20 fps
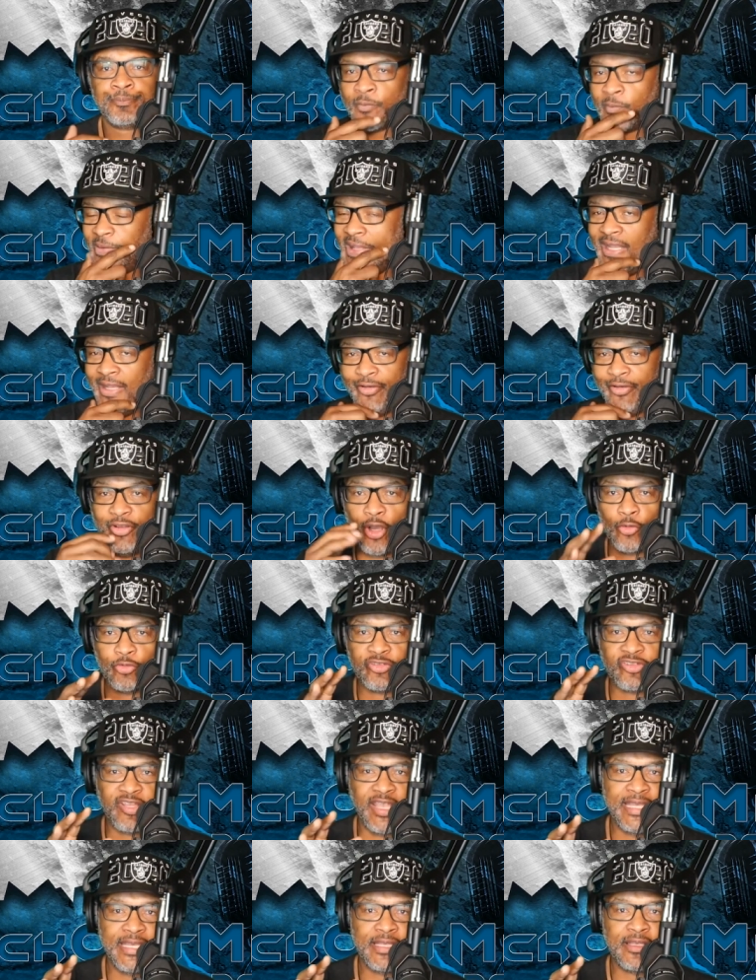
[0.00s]
and don't
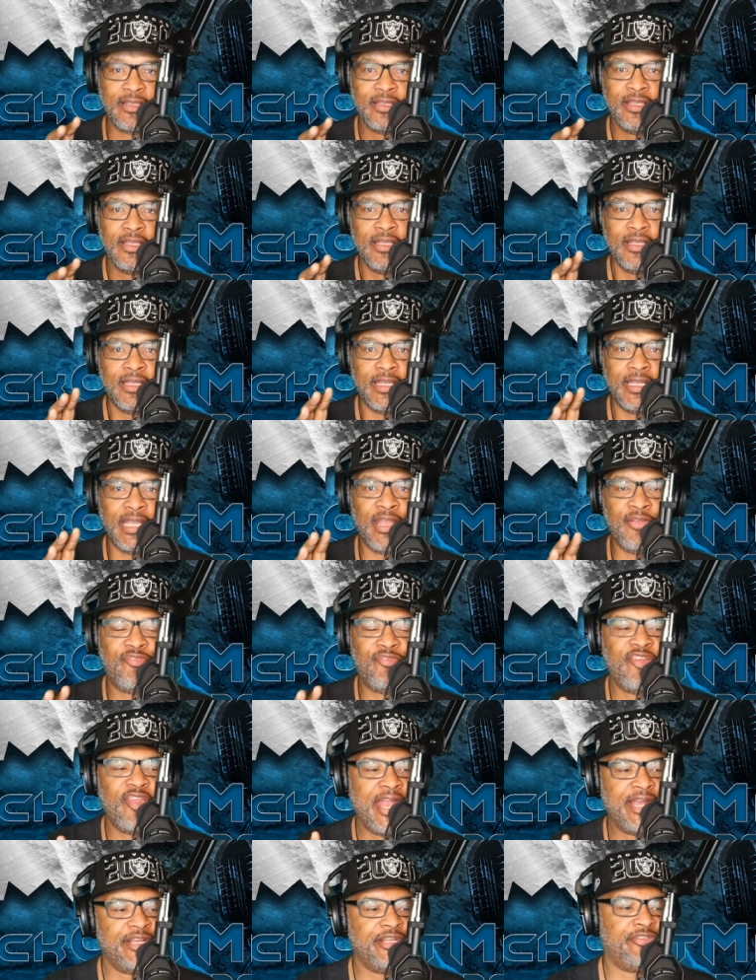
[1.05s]
take
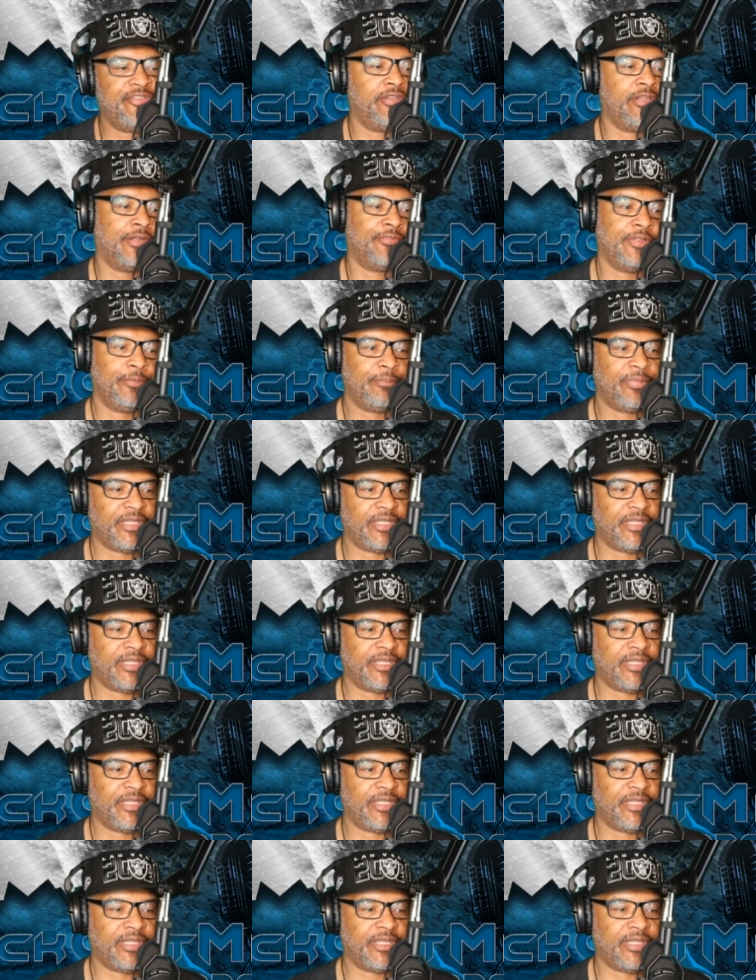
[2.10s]
advantage of it,